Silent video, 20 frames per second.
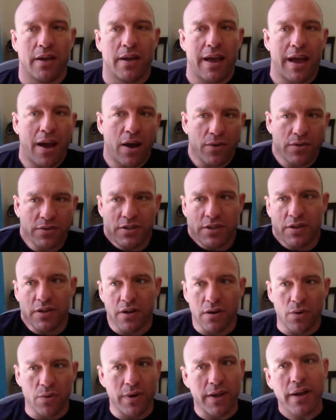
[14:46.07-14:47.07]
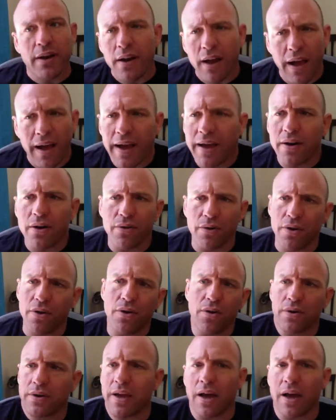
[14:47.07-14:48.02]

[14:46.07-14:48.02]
How is he going to win? I don't know.